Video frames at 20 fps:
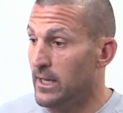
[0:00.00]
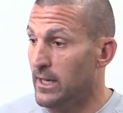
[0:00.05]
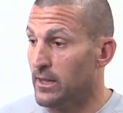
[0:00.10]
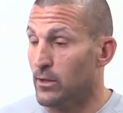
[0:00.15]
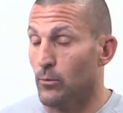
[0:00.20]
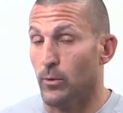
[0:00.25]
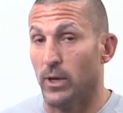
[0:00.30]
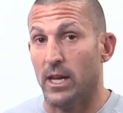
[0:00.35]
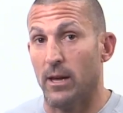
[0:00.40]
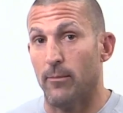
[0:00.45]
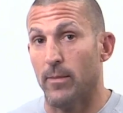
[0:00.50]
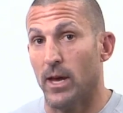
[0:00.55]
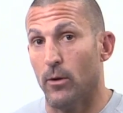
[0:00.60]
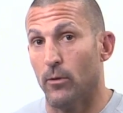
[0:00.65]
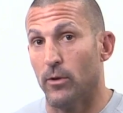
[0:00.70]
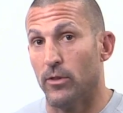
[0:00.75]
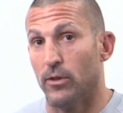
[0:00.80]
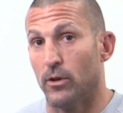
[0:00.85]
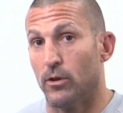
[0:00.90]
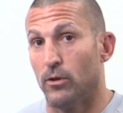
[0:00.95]
kit that we came out
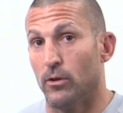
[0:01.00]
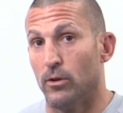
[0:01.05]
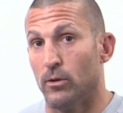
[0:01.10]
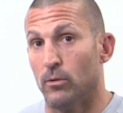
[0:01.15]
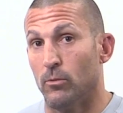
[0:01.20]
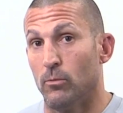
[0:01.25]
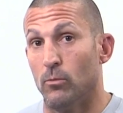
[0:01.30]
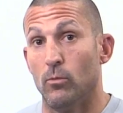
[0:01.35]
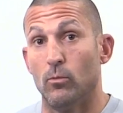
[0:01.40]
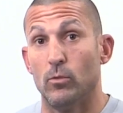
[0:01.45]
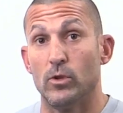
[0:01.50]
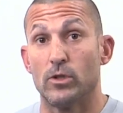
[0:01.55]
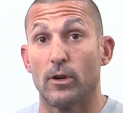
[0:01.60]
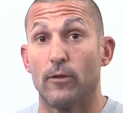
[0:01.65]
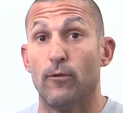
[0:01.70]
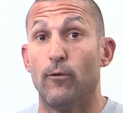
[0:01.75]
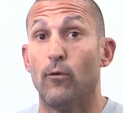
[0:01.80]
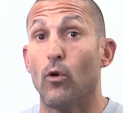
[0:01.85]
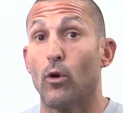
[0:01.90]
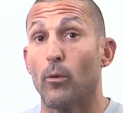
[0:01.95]
with at KUIU, we
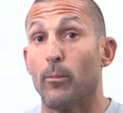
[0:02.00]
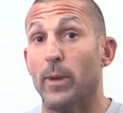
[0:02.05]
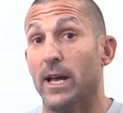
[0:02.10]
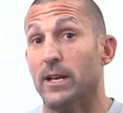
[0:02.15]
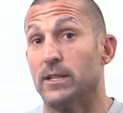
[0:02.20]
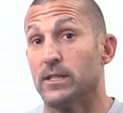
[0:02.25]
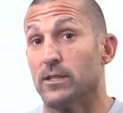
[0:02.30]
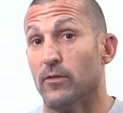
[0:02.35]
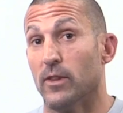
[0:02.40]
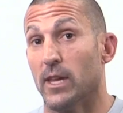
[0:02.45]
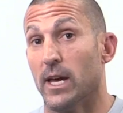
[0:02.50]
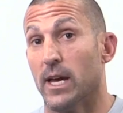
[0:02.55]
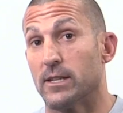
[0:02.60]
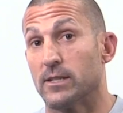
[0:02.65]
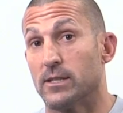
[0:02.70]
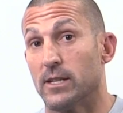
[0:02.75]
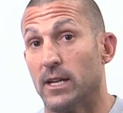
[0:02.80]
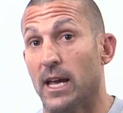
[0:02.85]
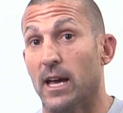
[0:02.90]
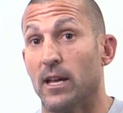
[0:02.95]
took 4 pounds of
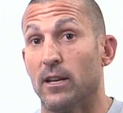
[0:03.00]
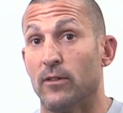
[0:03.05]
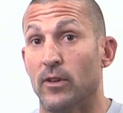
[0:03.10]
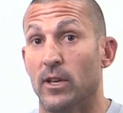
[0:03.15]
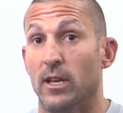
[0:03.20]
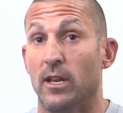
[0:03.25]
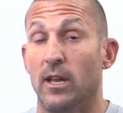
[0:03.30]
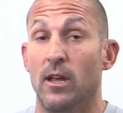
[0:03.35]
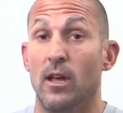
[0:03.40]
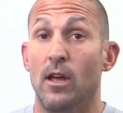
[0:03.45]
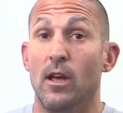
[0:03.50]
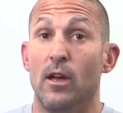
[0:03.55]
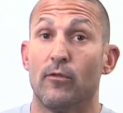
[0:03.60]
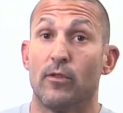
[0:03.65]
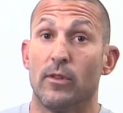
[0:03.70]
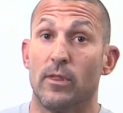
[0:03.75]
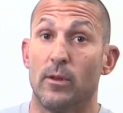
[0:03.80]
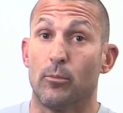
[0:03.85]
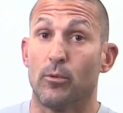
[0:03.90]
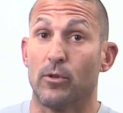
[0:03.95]
elastic out of it
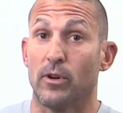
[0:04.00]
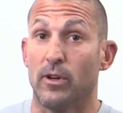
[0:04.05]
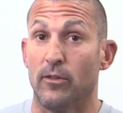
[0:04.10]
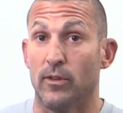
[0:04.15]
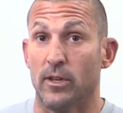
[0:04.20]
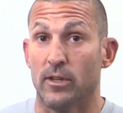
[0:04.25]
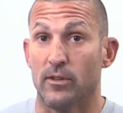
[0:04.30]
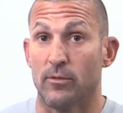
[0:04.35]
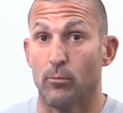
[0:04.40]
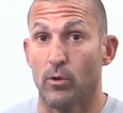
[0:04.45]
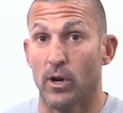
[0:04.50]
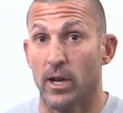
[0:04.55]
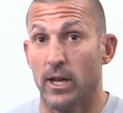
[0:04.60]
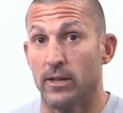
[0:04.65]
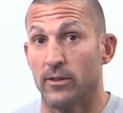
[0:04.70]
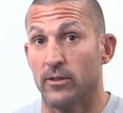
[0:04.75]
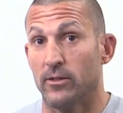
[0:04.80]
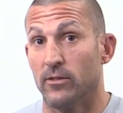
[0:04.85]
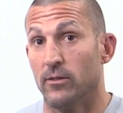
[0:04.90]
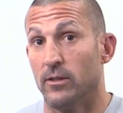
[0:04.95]
from the previous
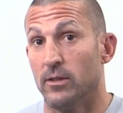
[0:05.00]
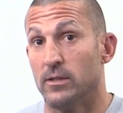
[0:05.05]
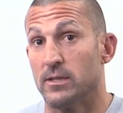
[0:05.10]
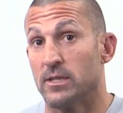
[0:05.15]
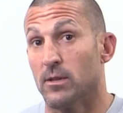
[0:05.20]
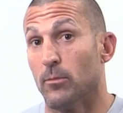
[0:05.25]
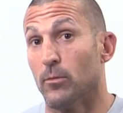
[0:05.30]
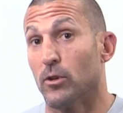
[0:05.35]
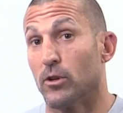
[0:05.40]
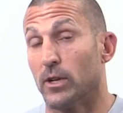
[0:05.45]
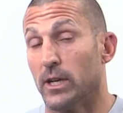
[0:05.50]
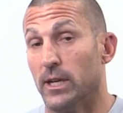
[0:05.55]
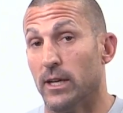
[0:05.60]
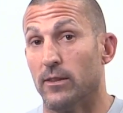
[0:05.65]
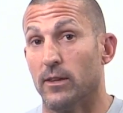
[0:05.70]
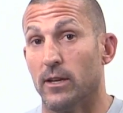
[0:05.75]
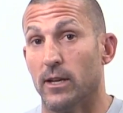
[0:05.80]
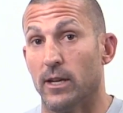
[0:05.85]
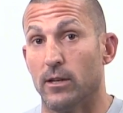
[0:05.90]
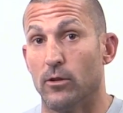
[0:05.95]
brand's similar
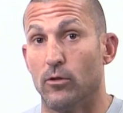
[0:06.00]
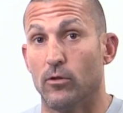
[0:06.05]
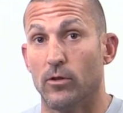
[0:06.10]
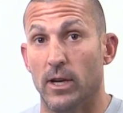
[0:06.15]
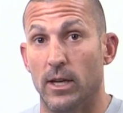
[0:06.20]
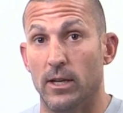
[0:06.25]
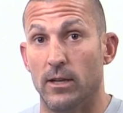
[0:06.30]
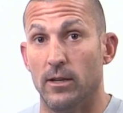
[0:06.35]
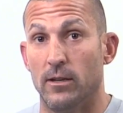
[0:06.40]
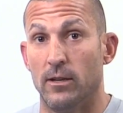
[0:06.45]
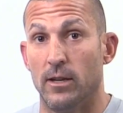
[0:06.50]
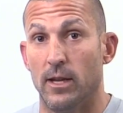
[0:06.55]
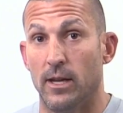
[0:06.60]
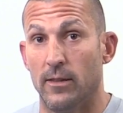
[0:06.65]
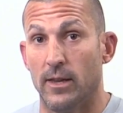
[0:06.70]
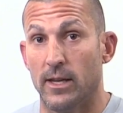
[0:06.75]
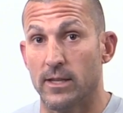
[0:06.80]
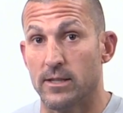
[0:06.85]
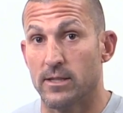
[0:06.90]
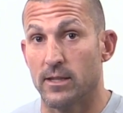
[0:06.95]
kit that I had created,
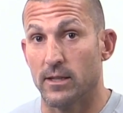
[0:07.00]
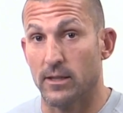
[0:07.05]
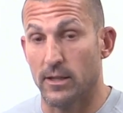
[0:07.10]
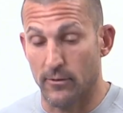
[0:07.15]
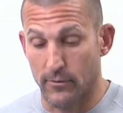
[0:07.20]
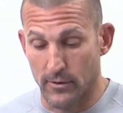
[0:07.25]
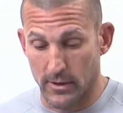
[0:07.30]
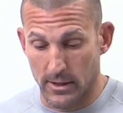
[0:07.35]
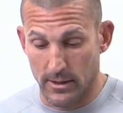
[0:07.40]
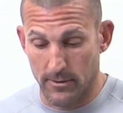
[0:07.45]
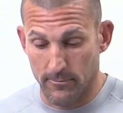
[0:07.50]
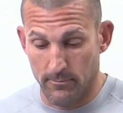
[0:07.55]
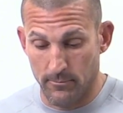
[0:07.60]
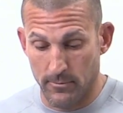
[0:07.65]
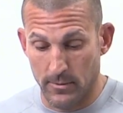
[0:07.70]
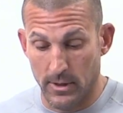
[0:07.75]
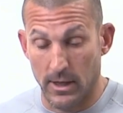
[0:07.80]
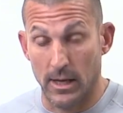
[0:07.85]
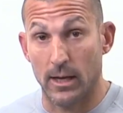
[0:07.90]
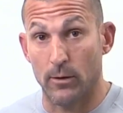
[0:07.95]
and that's significant.
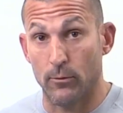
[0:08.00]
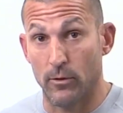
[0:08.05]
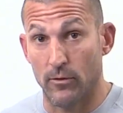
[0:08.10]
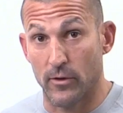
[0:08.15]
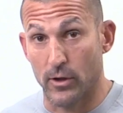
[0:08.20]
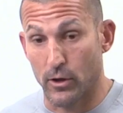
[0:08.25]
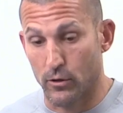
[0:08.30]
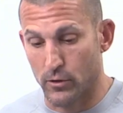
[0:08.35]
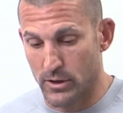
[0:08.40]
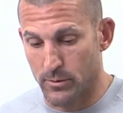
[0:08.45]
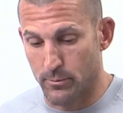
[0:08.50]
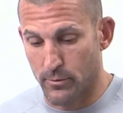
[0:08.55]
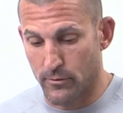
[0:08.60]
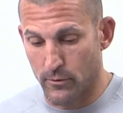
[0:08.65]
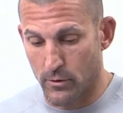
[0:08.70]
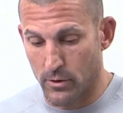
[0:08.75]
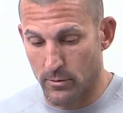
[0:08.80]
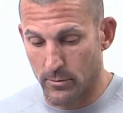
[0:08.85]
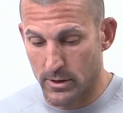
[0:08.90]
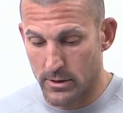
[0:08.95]
And we've increased
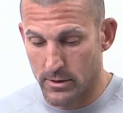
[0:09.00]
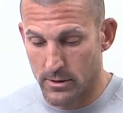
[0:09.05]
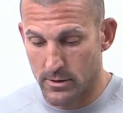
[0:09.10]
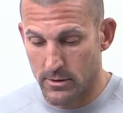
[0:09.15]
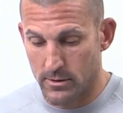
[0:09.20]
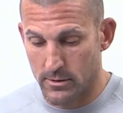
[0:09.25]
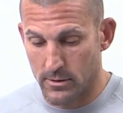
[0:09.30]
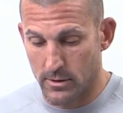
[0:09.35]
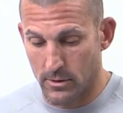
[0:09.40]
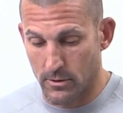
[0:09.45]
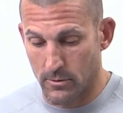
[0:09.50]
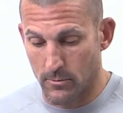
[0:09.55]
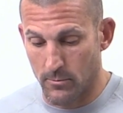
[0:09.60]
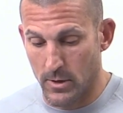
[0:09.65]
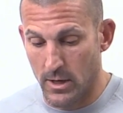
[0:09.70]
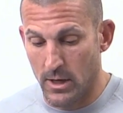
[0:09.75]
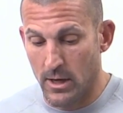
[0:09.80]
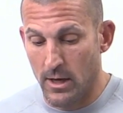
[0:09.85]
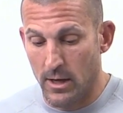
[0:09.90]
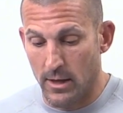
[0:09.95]
performance. So
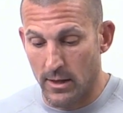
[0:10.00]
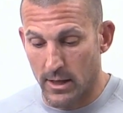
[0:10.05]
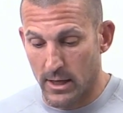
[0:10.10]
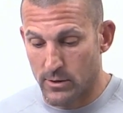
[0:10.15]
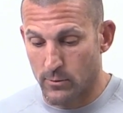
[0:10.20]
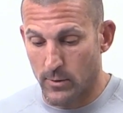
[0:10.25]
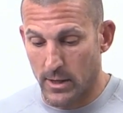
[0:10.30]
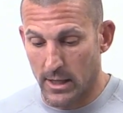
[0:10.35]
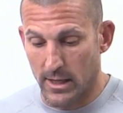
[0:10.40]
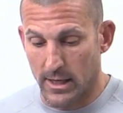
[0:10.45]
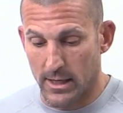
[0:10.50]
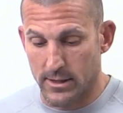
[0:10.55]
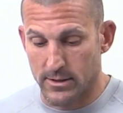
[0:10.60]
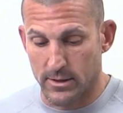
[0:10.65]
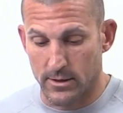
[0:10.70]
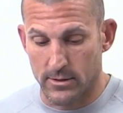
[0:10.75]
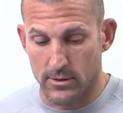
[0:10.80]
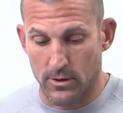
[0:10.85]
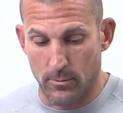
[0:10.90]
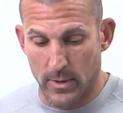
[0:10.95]
that's why
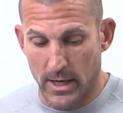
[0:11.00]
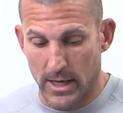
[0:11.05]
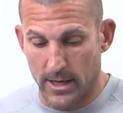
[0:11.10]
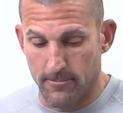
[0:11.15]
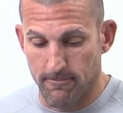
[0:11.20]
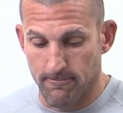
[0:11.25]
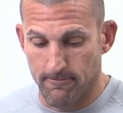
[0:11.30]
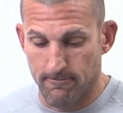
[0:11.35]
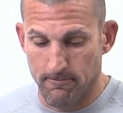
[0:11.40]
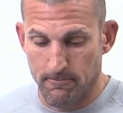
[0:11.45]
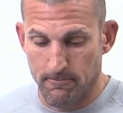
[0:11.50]
elastic's so bad.